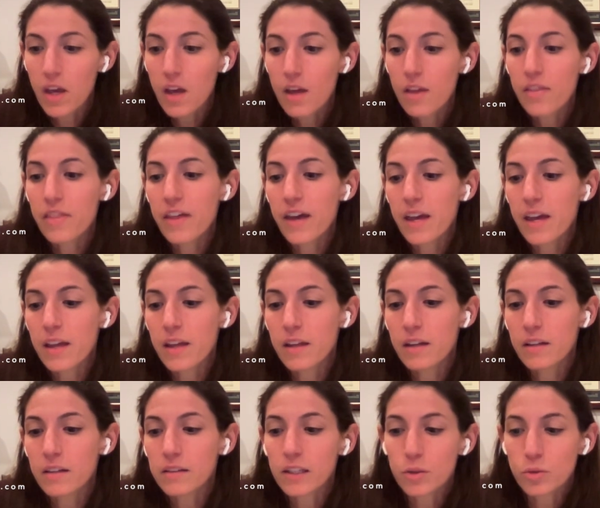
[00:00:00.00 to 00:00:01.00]

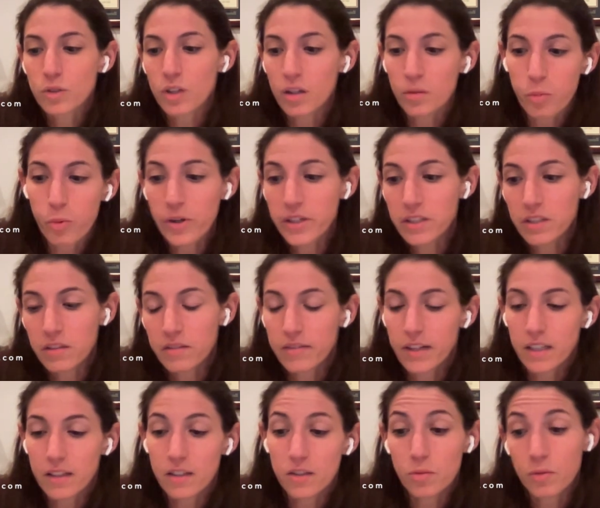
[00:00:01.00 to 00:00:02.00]
then Leo's going to point to the
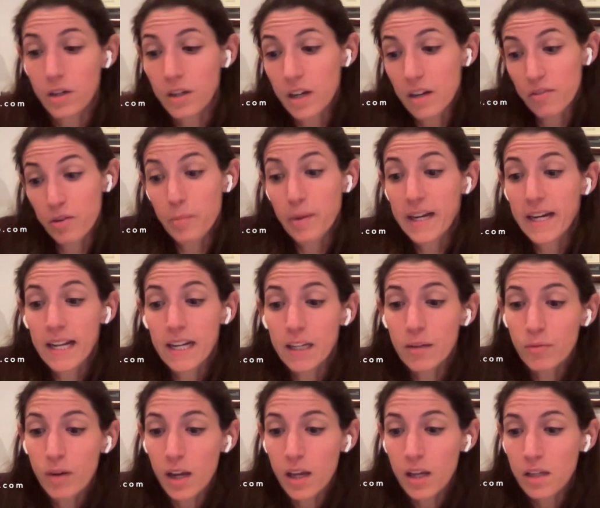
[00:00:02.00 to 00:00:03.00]
fact that Tuan never paid any
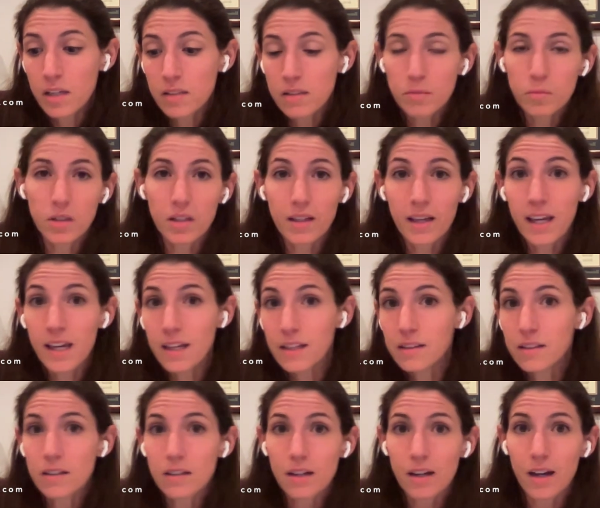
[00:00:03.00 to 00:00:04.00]
rent to be like, hey,
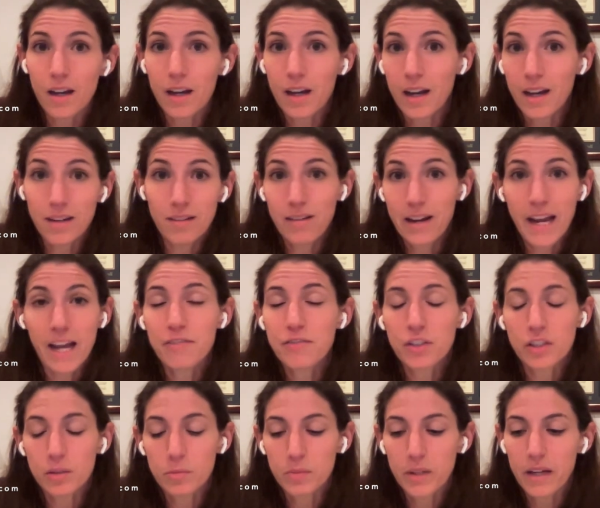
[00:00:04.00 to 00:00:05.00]
look, I don't have to
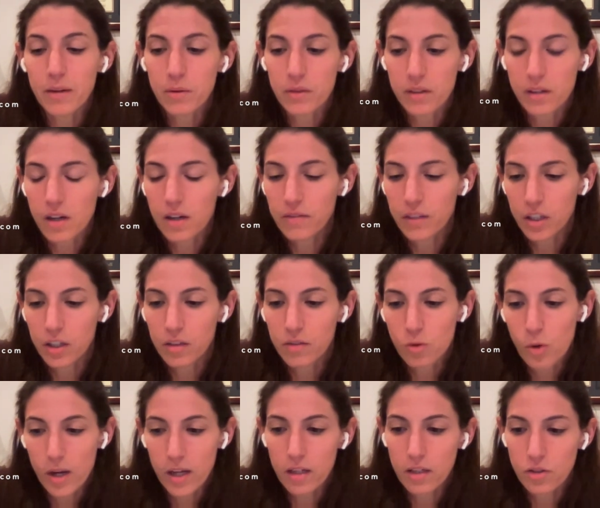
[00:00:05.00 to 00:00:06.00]
comply with the covenant of
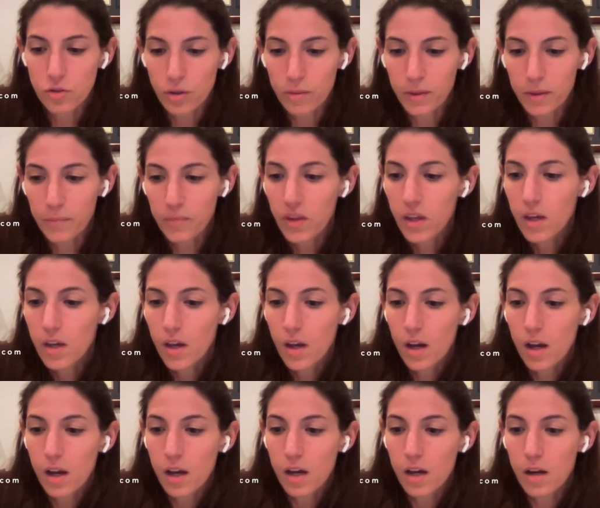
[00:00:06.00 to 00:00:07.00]
quiet
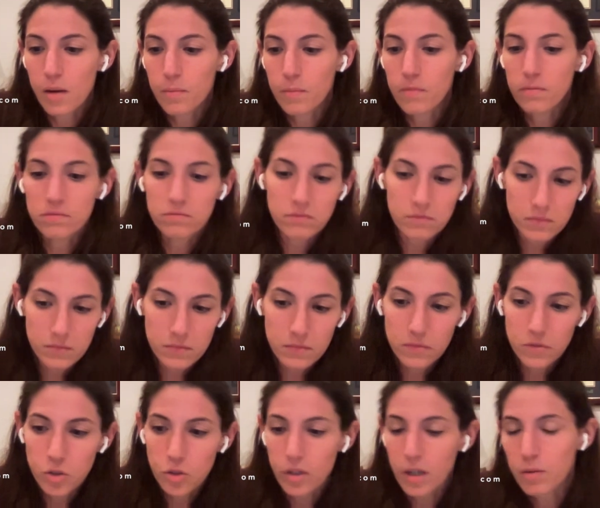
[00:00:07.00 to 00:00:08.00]
enjoyment.
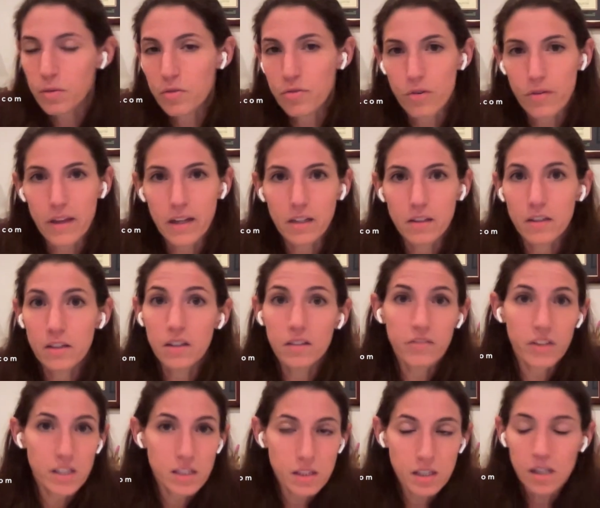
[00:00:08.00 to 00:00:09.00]
So I would throw that in there if
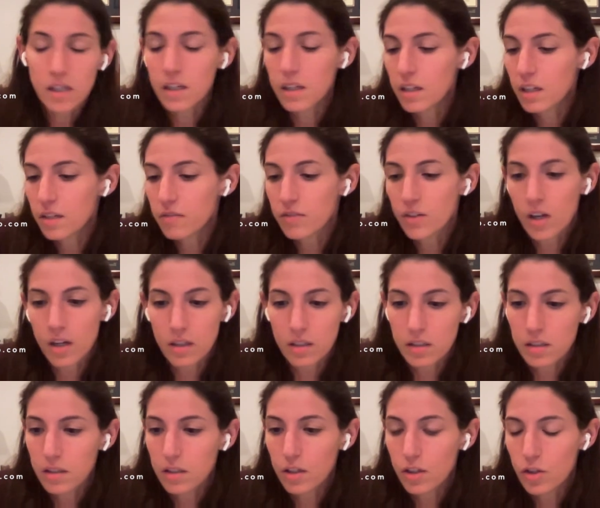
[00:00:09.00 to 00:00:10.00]
I see it. If not,
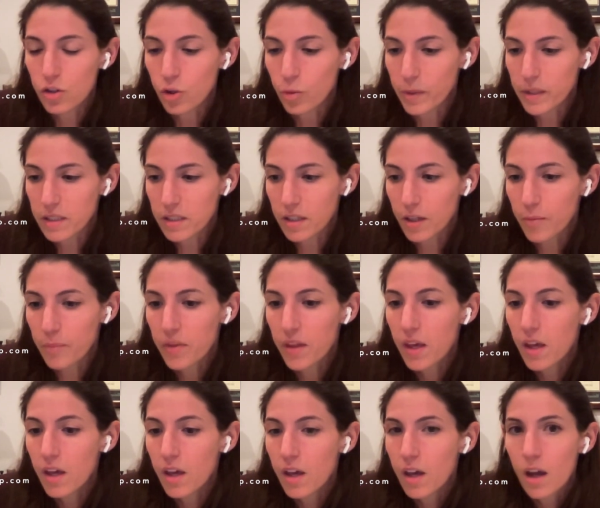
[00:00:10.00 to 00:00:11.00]
no big deal.
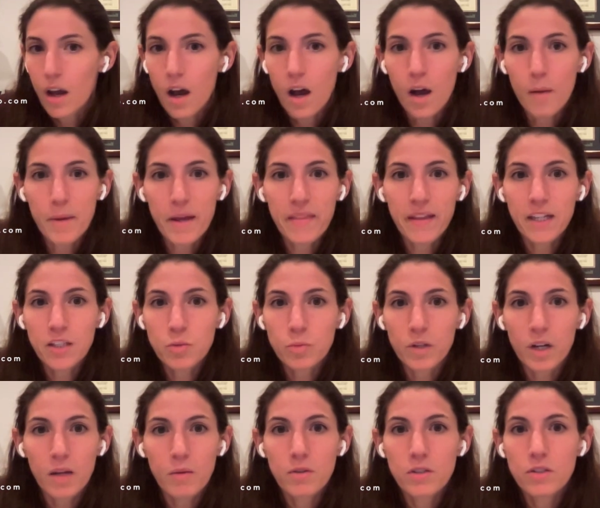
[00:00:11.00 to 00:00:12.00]
And that's what
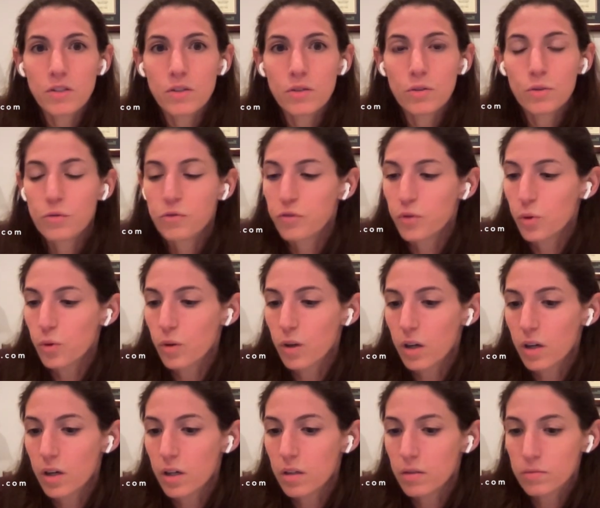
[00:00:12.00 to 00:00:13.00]
I would do
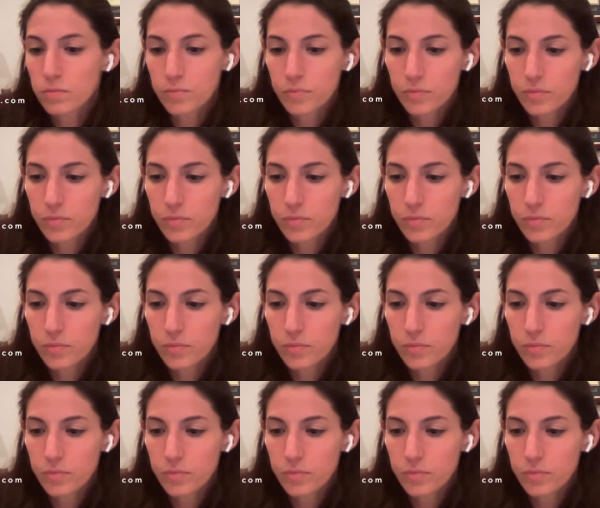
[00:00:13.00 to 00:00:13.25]
for